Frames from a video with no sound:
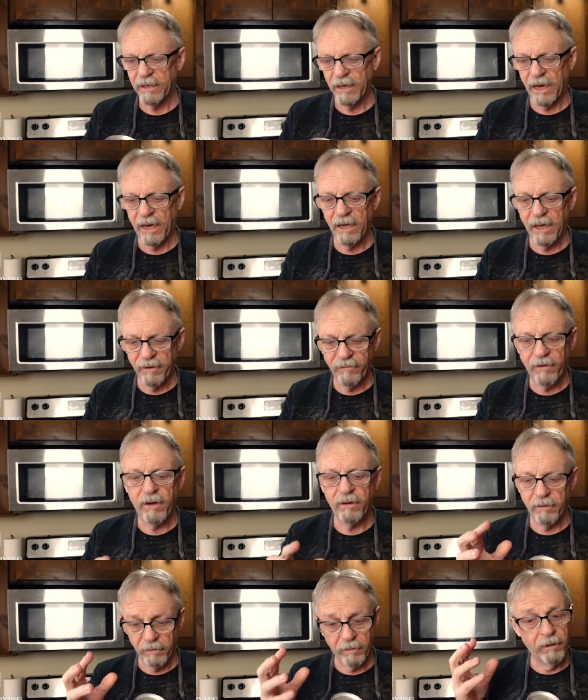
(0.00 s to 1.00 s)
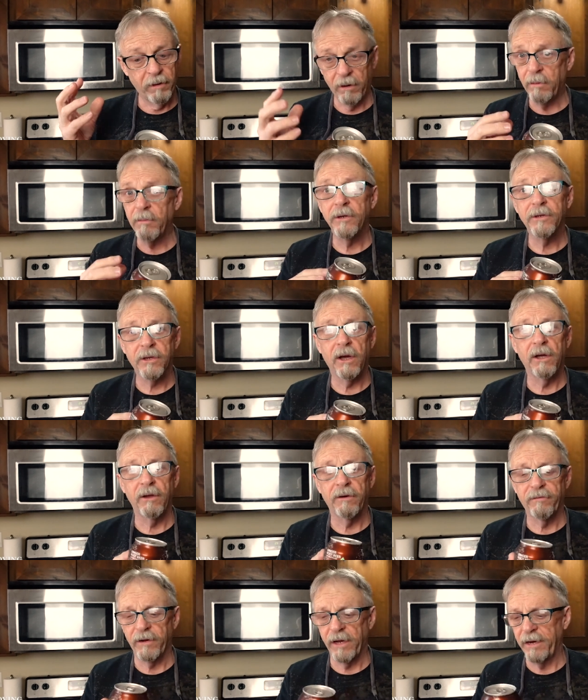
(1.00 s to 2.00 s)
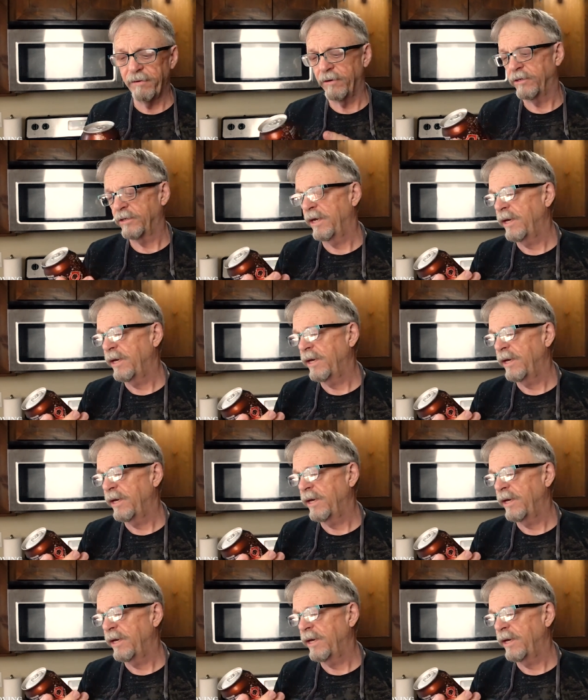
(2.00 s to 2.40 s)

I love almost all their flavors.